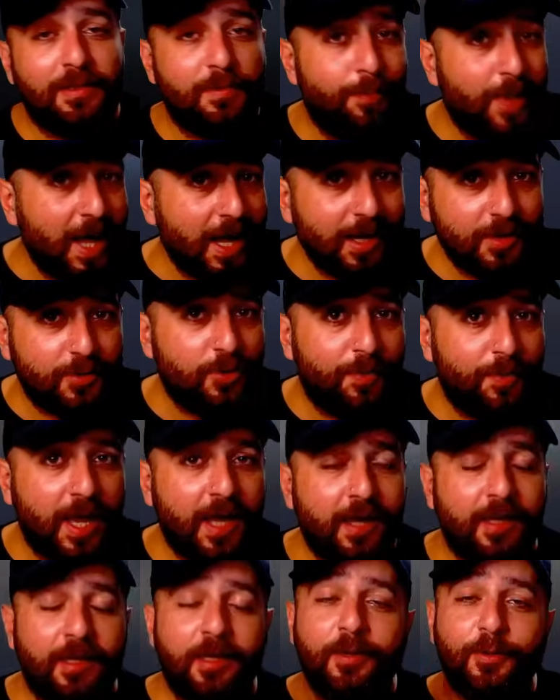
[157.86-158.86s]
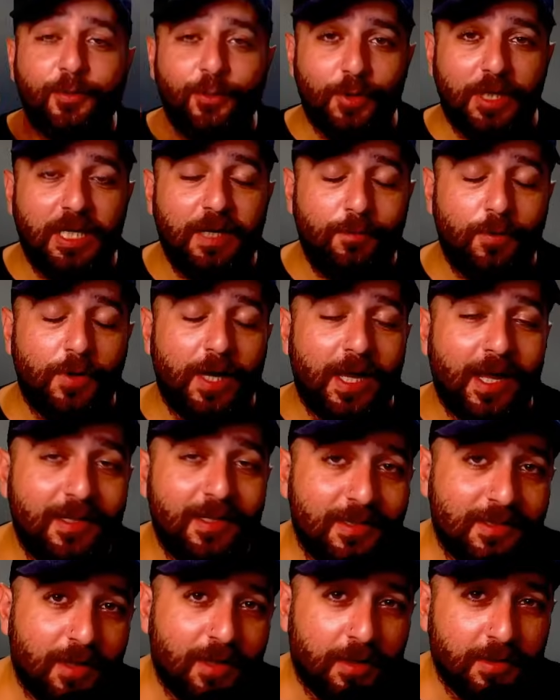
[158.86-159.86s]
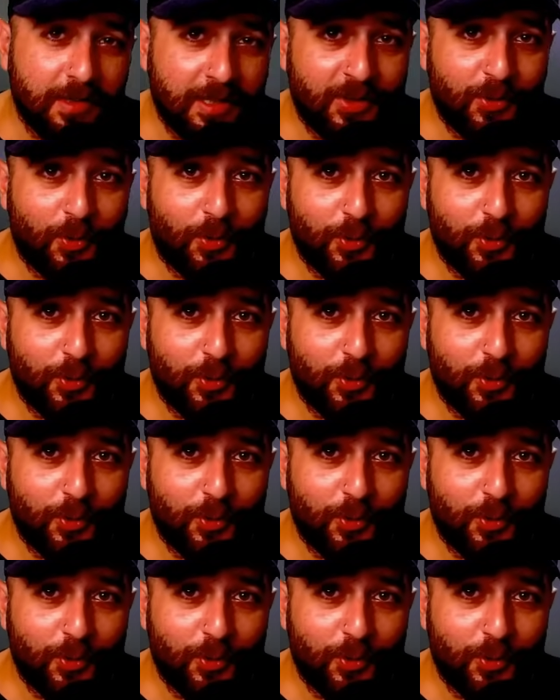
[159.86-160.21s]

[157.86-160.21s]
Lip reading: back to back to give you a head start in your